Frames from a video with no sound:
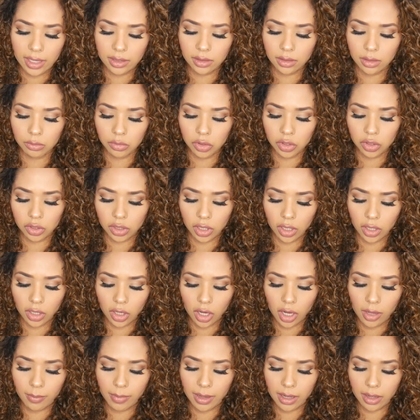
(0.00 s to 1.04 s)
so I'm just going to
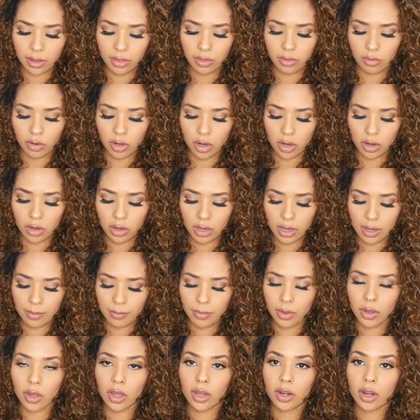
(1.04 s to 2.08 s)
go back through
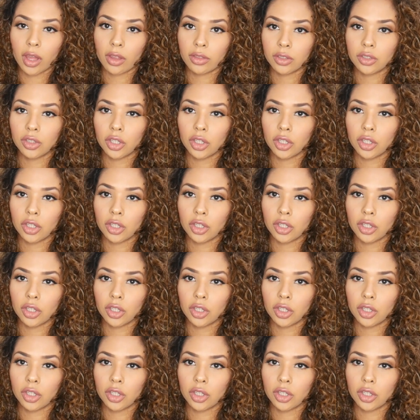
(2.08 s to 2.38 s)
and put another